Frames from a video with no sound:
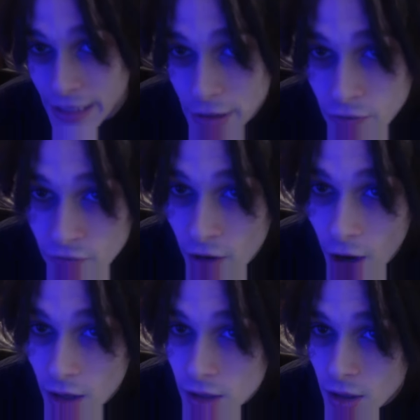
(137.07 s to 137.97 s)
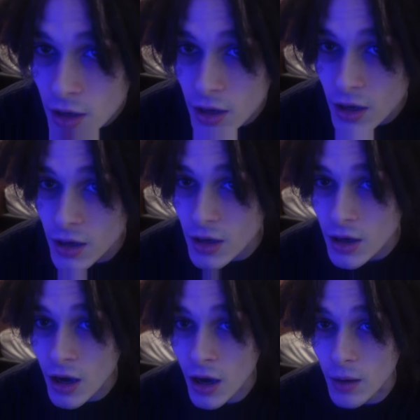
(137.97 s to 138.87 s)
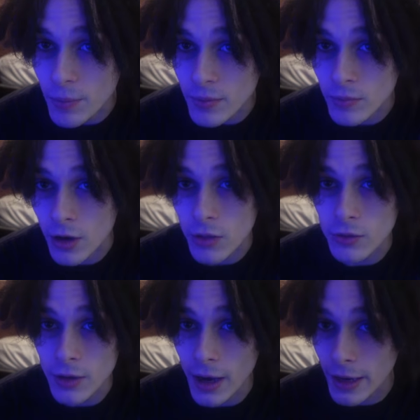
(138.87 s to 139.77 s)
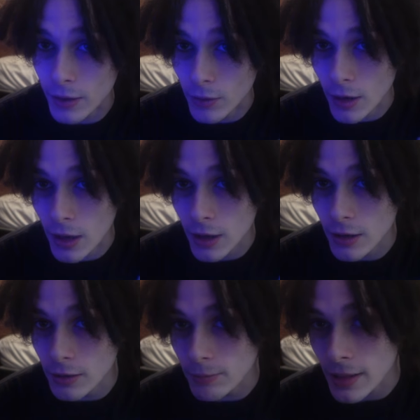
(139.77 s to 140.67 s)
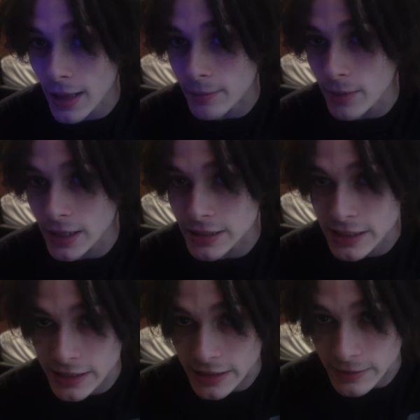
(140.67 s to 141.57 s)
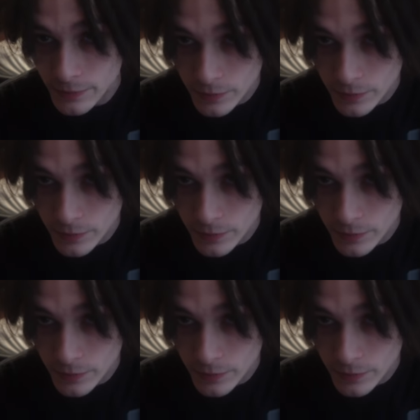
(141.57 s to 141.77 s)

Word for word: is fucked up, brother. I ain't gonna lie. Like my shit,